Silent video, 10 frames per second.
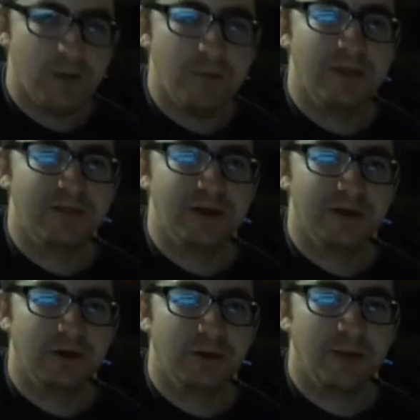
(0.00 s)
but then
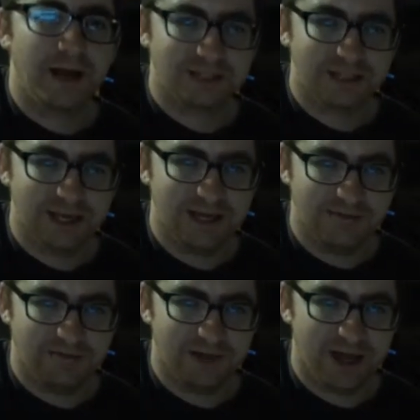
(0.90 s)
you're going back to the E
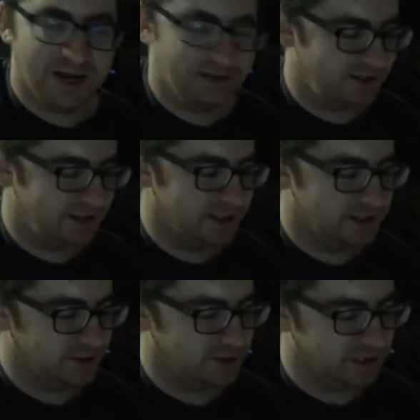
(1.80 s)
flat at the end.
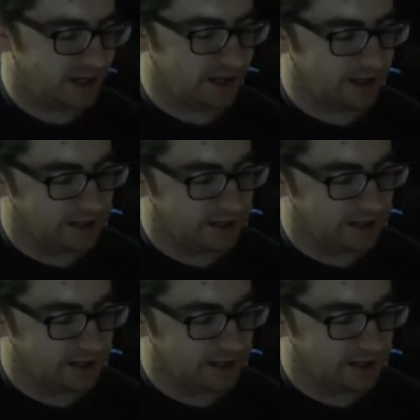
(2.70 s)
So it's like,